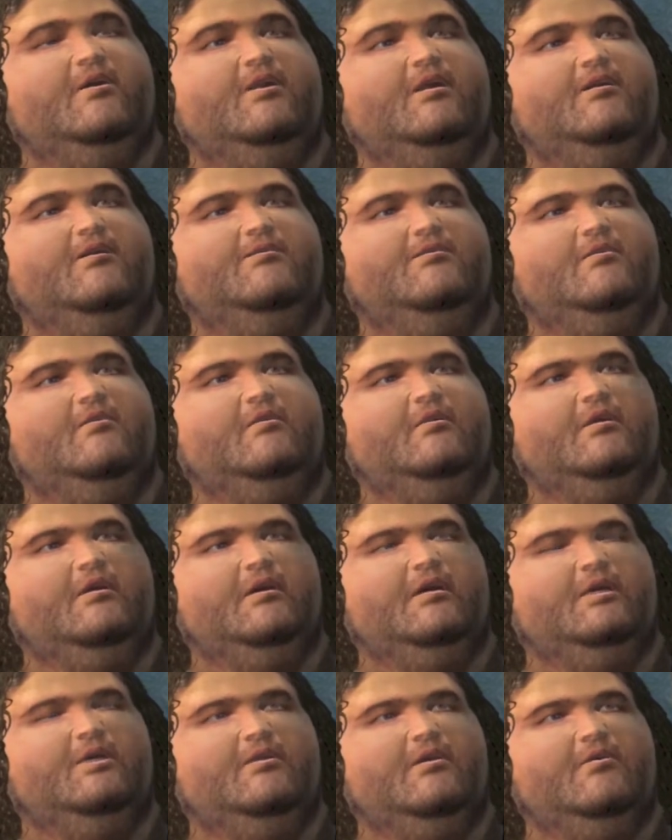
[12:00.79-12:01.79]
been out here
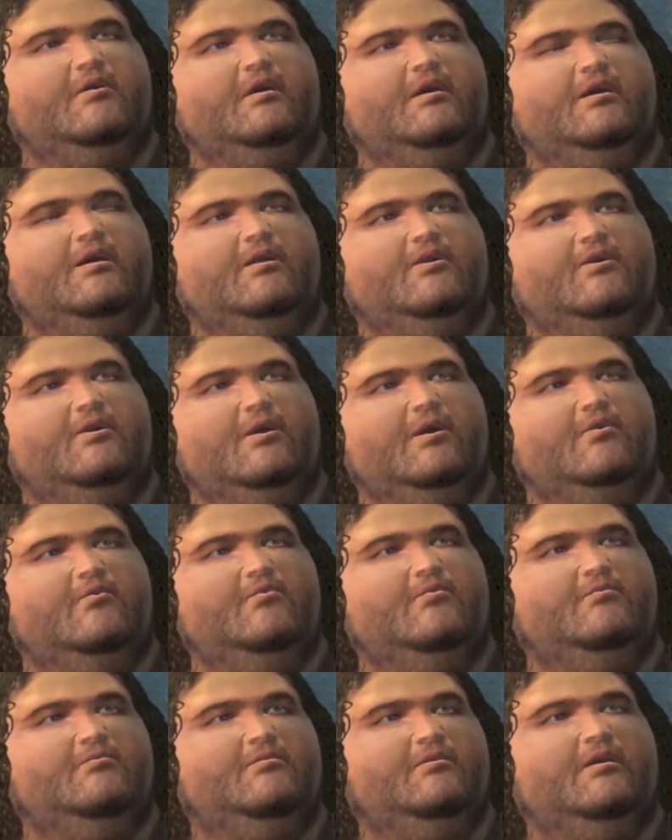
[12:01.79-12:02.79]
for I don't know how
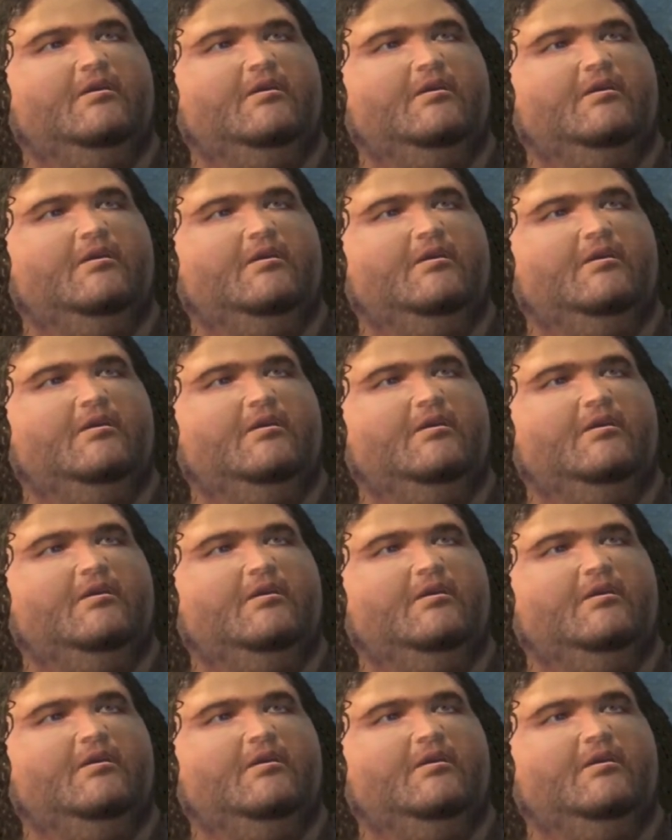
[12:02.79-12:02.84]
long.